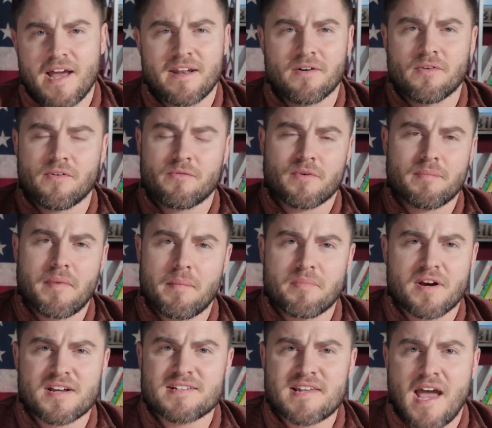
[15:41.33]
I don't
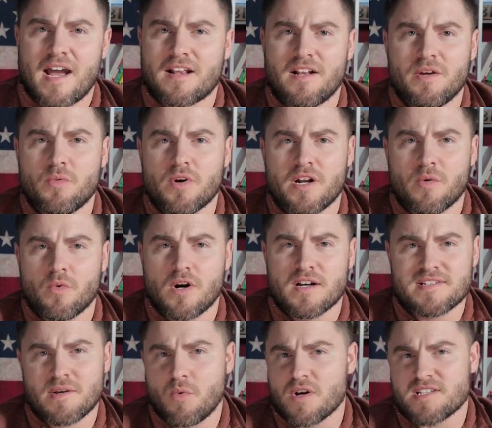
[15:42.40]
remember exactly what it
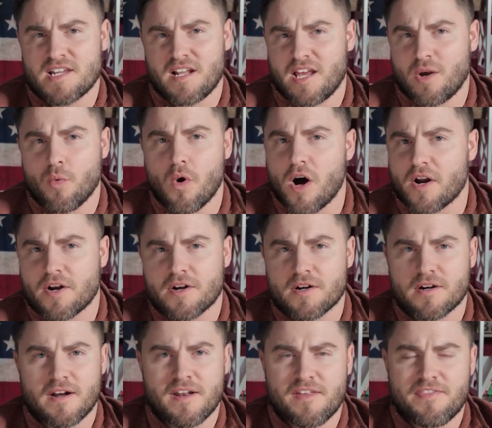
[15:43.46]
was. It wasn't like
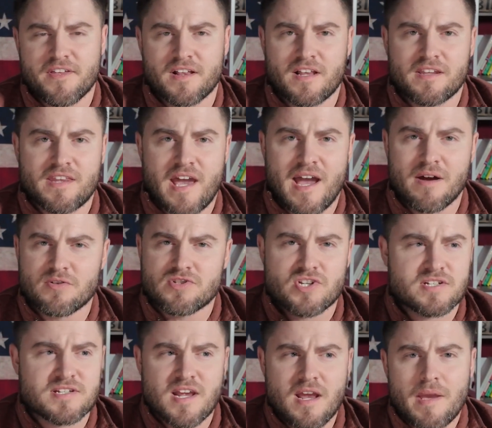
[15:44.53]
water or anything like that. It was
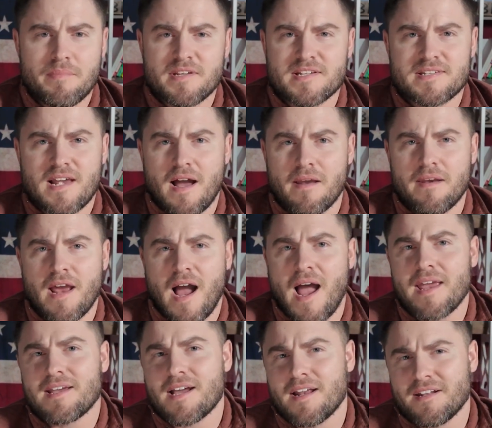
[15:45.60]
just maybe,
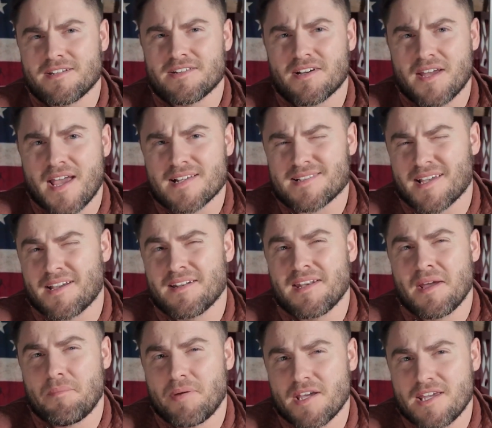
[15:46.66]
I kind of took it as like a
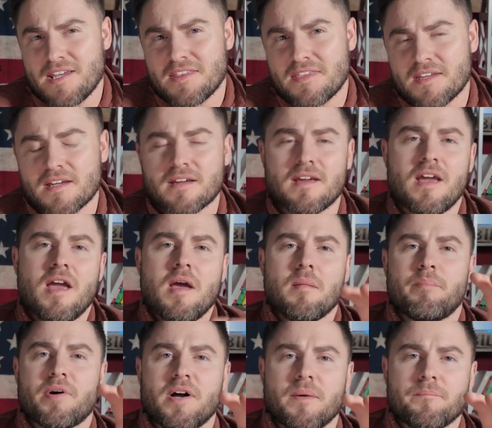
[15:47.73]
nitpicky thing,
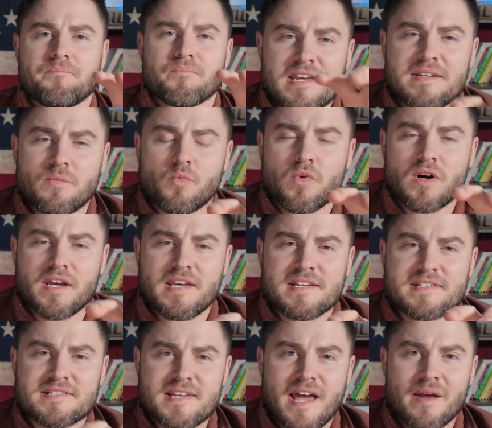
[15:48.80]
but what he
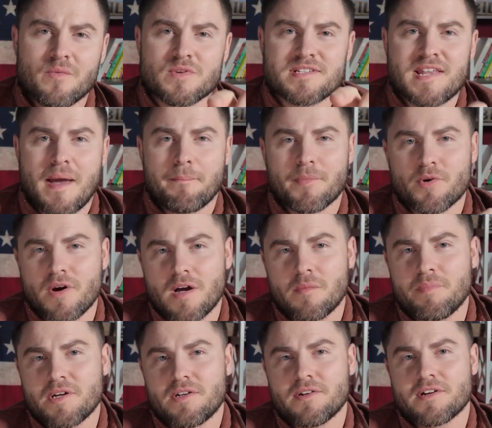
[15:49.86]
said was that Morrell
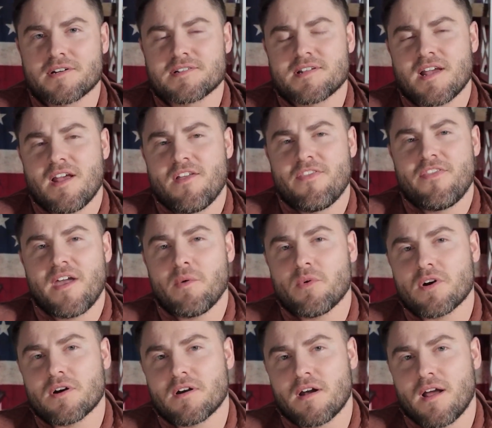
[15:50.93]
Builders, they
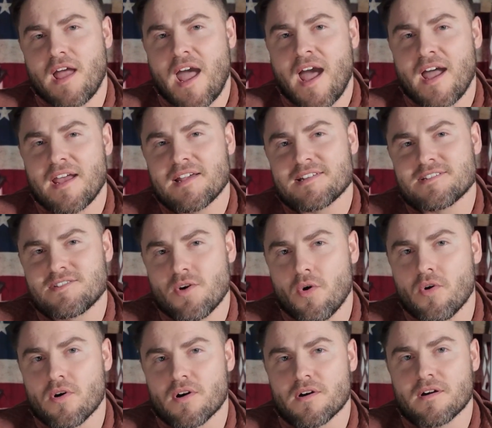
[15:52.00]
were at his
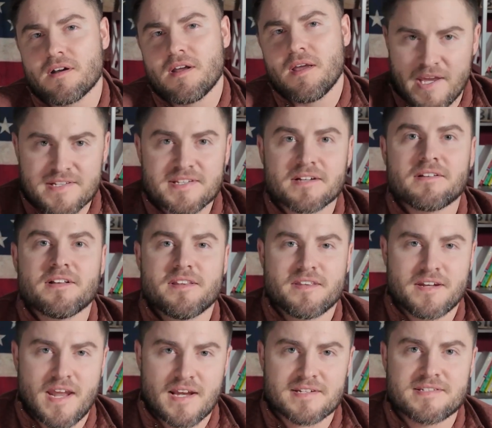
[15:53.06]
door basically the
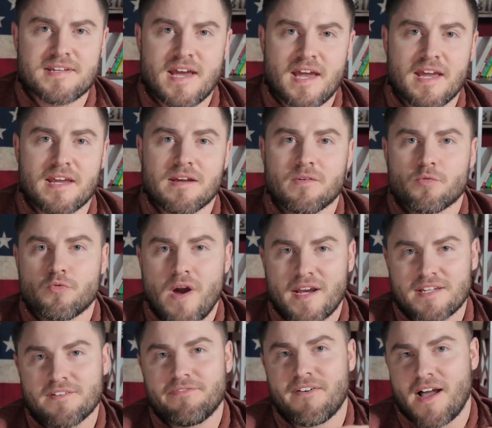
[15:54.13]
next day
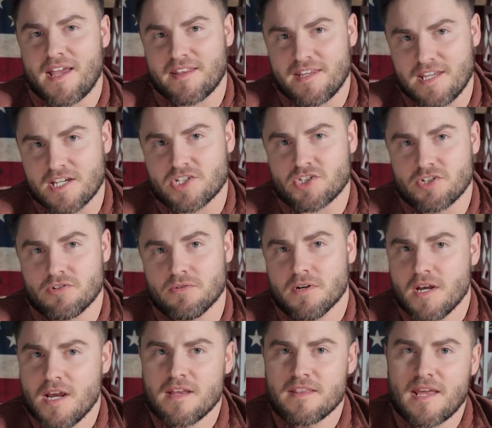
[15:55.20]
rectifying the issue.
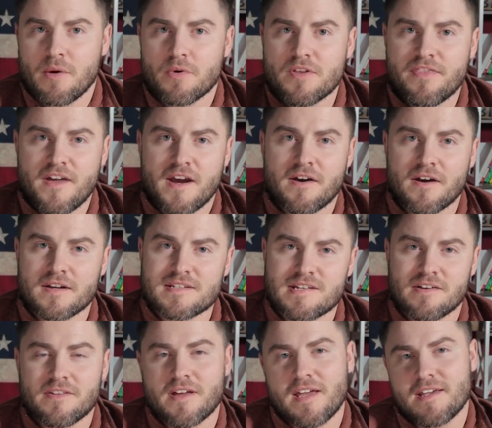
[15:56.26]
They were there
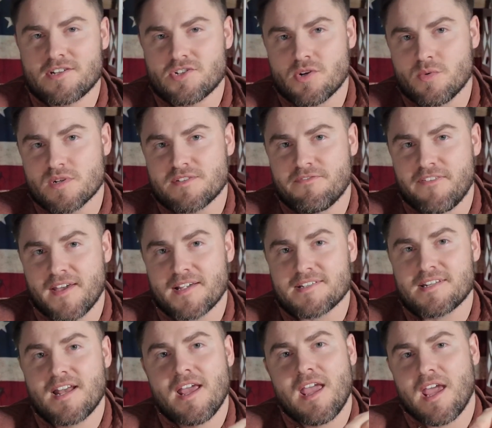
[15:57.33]
until the issue was
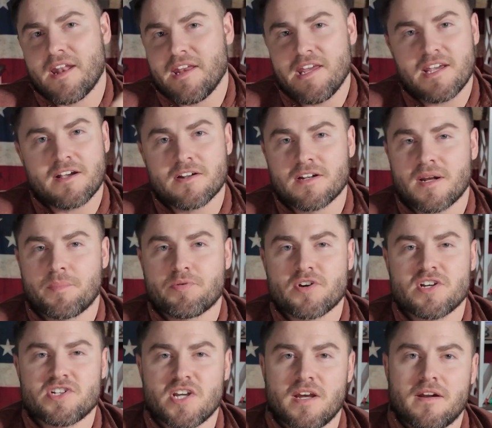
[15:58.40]
fixed, and he couldn't
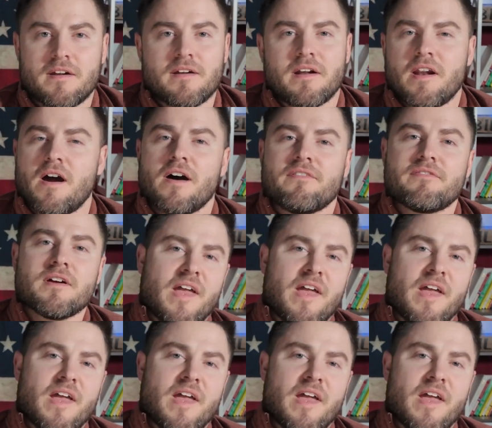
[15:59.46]
appreciate it enough.